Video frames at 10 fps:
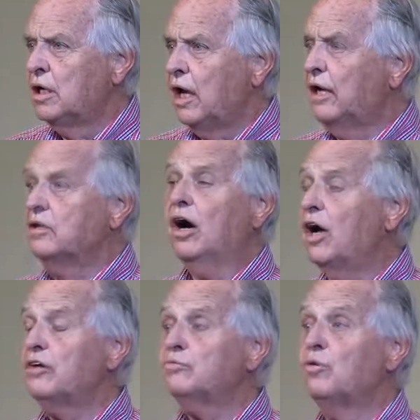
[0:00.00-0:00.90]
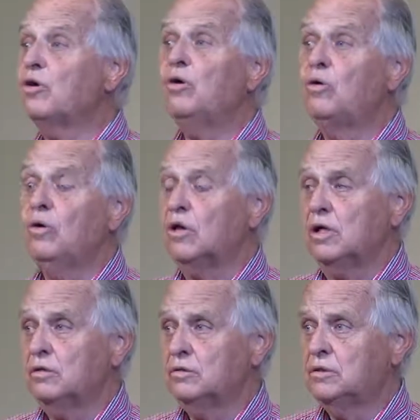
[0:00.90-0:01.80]
And God is more holy
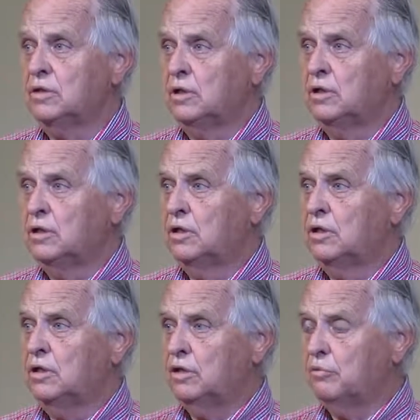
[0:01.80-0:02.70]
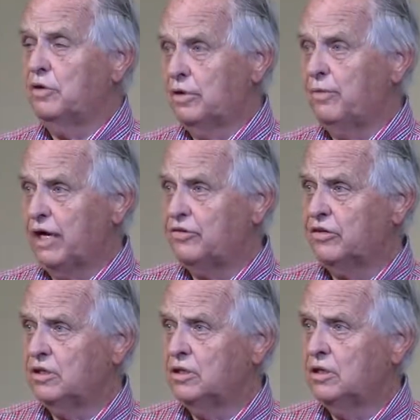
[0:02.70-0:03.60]
than we
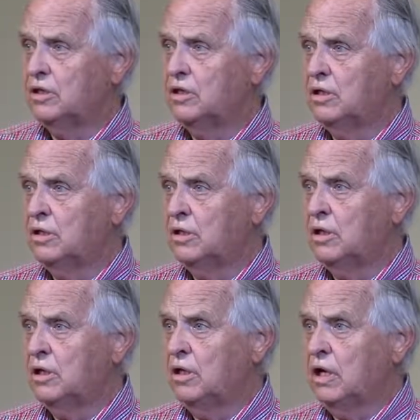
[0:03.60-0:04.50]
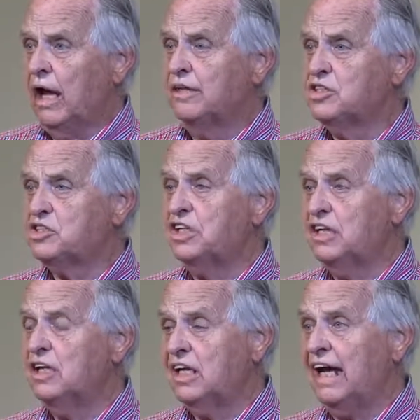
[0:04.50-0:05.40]
imagine. And
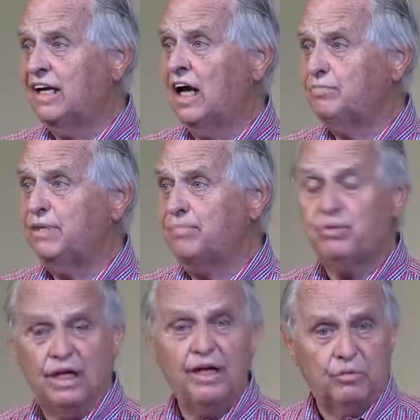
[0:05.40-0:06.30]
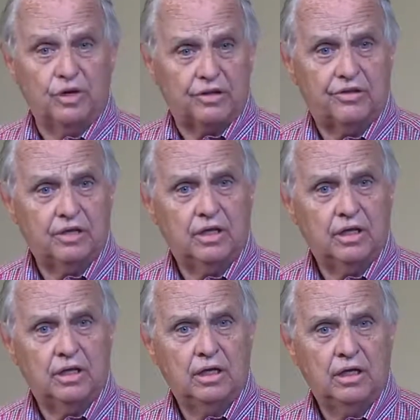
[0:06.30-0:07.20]
sin cannot be played with.
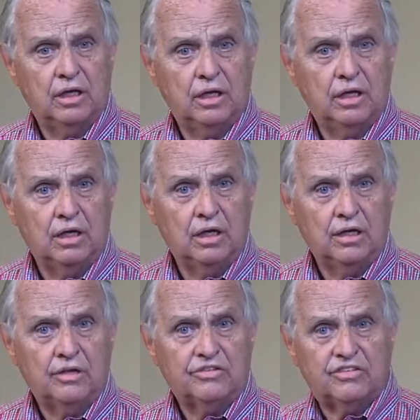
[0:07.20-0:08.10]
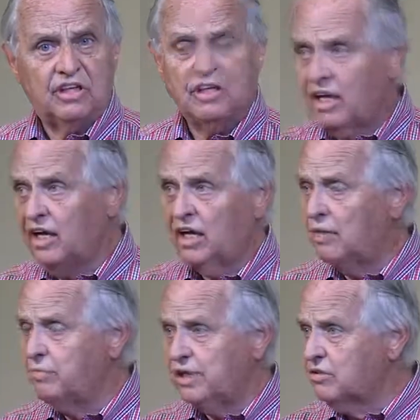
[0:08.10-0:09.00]
Sin
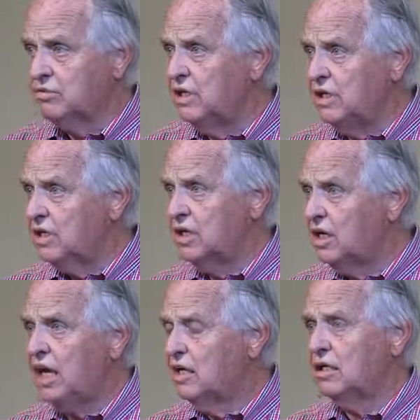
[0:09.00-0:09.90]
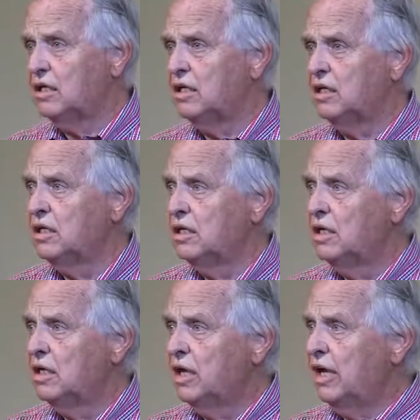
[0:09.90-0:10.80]
cannot be treated lightly
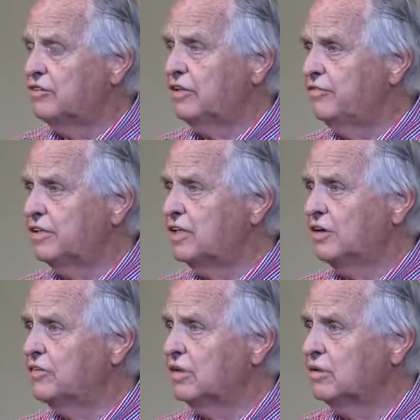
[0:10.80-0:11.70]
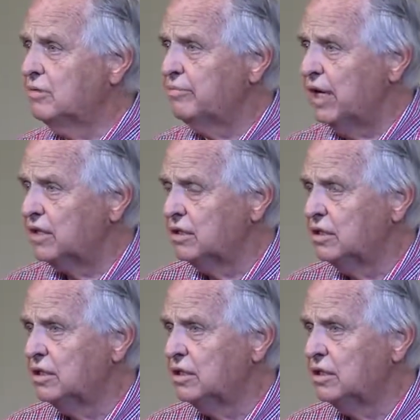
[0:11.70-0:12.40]
as if it doesn't matter.